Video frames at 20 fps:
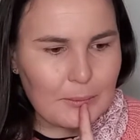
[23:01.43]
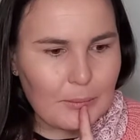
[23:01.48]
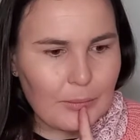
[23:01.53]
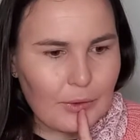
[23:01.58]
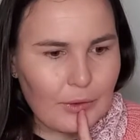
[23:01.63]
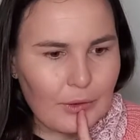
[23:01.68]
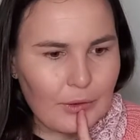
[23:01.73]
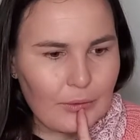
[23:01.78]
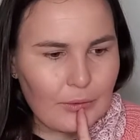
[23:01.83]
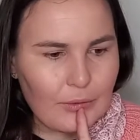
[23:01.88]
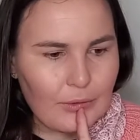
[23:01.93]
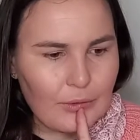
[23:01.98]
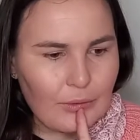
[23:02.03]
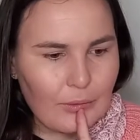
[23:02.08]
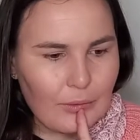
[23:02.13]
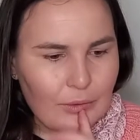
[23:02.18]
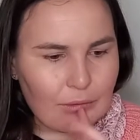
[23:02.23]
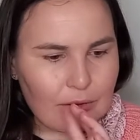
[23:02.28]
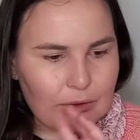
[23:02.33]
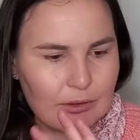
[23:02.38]
buy
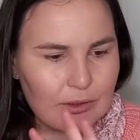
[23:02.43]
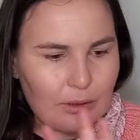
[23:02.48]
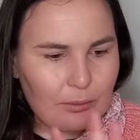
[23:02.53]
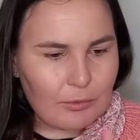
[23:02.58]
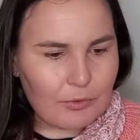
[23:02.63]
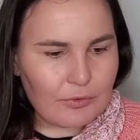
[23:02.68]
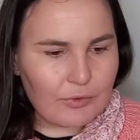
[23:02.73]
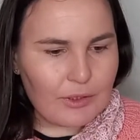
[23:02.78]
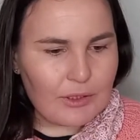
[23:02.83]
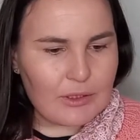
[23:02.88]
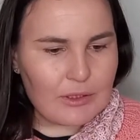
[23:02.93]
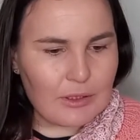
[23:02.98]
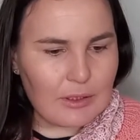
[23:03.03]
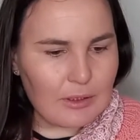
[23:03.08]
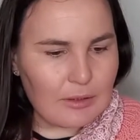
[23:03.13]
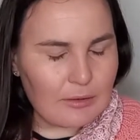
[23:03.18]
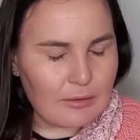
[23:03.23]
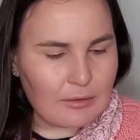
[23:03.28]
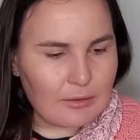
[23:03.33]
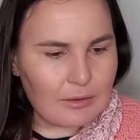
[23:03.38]
some of these
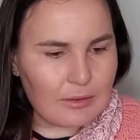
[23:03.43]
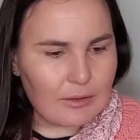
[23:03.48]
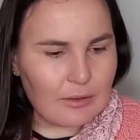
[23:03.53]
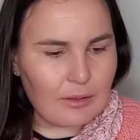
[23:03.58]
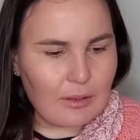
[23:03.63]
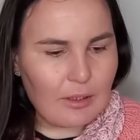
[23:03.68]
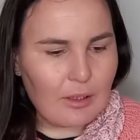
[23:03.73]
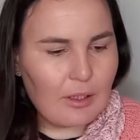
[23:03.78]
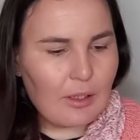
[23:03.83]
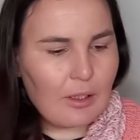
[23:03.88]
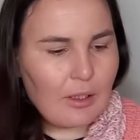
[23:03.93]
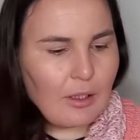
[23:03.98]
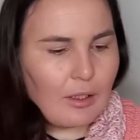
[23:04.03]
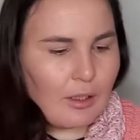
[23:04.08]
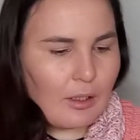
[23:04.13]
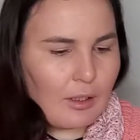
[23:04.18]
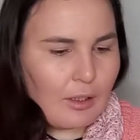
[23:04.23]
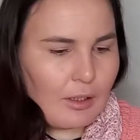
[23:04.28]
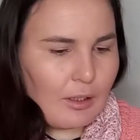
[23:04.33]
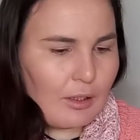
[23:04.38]
needles.
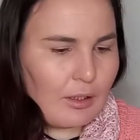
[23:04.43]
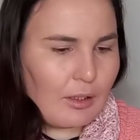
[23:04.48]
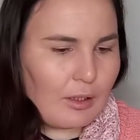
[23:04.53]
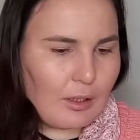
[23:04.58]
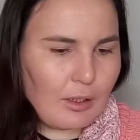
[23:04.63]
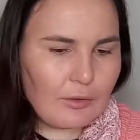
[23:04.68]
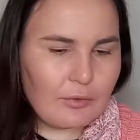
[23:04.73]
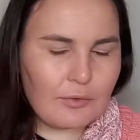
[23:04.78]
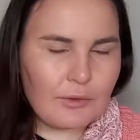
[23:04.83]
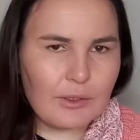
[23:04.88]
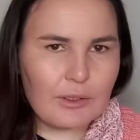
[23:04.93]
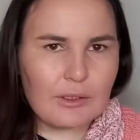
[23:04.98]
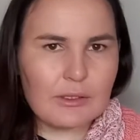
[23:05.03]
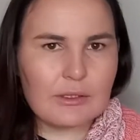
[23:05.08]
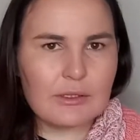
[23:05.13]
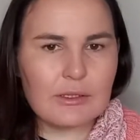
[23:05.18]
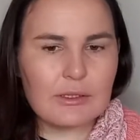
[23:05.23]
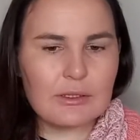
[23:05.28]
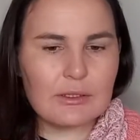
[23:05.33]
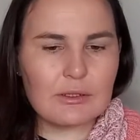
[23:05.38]
I think it's
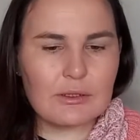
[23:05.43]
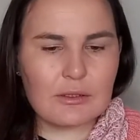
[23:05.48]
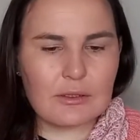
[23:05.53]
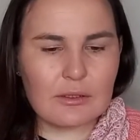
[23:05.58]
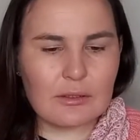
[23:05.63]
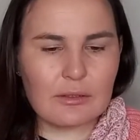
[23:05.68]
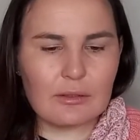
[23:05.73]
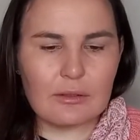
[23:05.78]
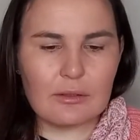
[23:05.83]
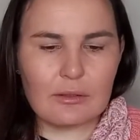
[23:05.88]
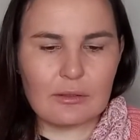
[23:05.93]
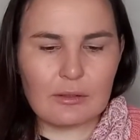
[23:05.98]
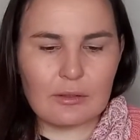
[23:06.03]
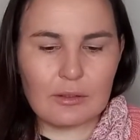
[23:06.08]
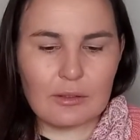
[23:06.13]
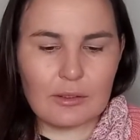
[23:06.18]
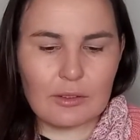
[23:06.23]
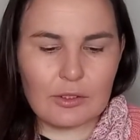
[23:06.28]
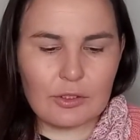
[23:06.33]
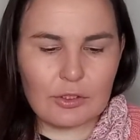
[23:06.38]
this
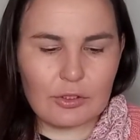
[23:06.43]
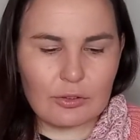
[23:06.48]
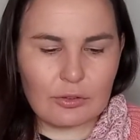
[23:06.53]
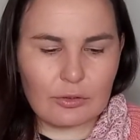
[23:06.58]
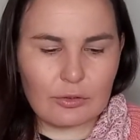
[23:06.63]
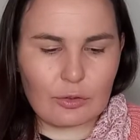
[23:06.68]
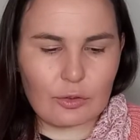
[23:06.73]
additional